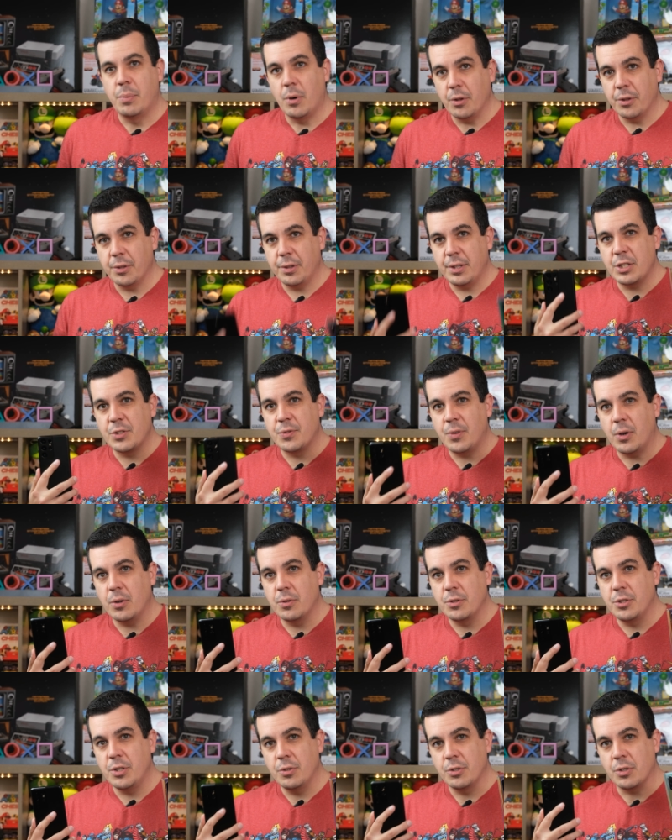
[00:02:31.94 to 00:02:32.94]
Both of these
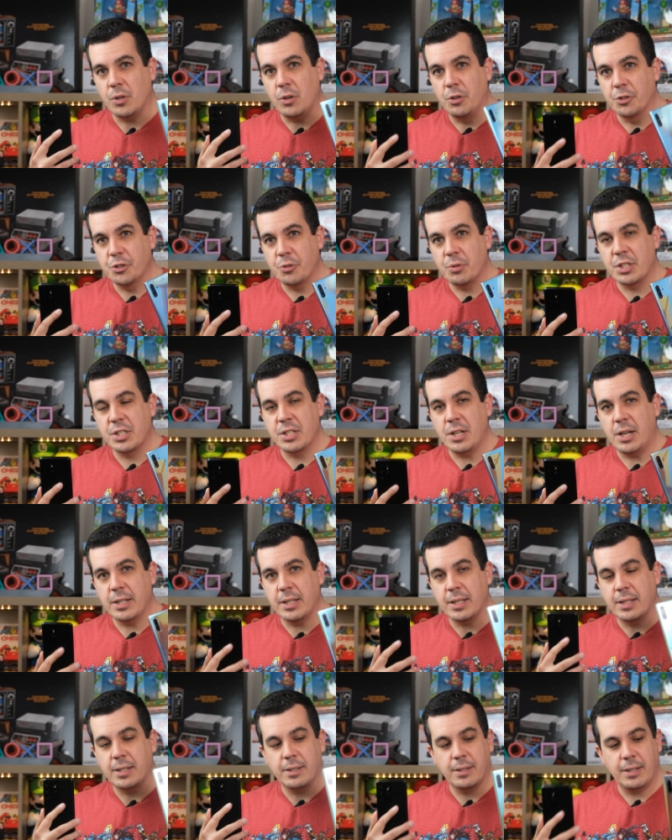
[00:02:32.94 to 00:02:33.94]
phones use
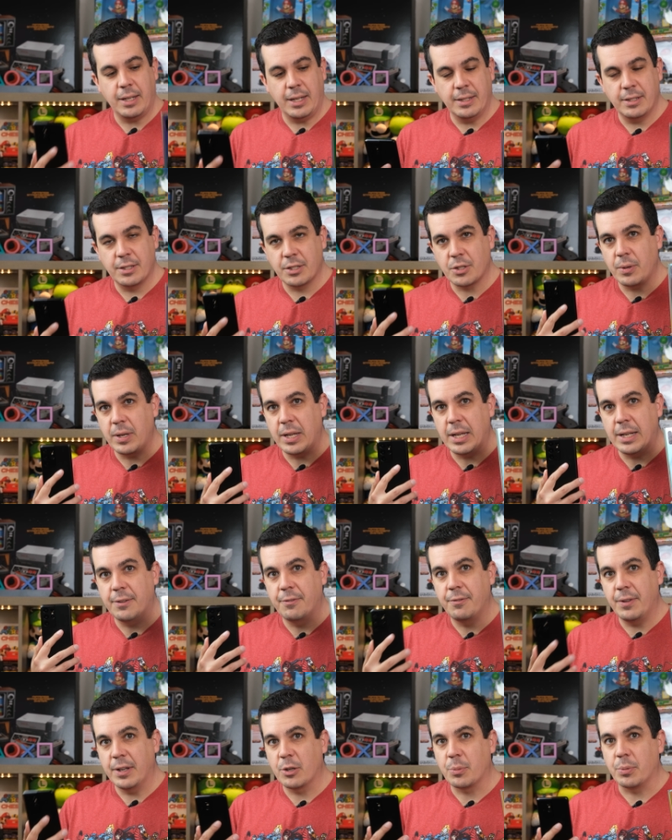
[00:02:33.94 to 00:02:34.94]
ultrasonic
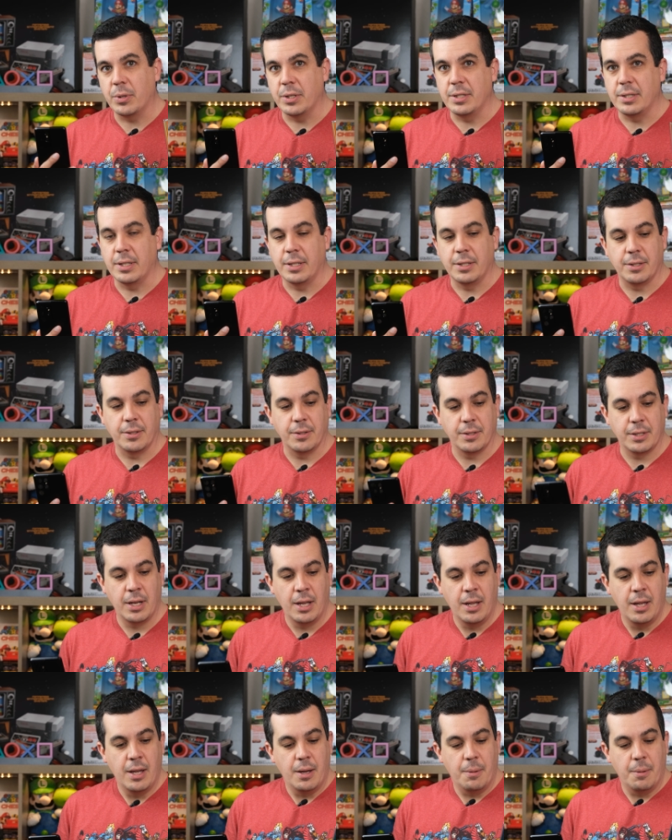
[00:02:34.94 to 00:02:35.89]
in-screen fingerprint sensors,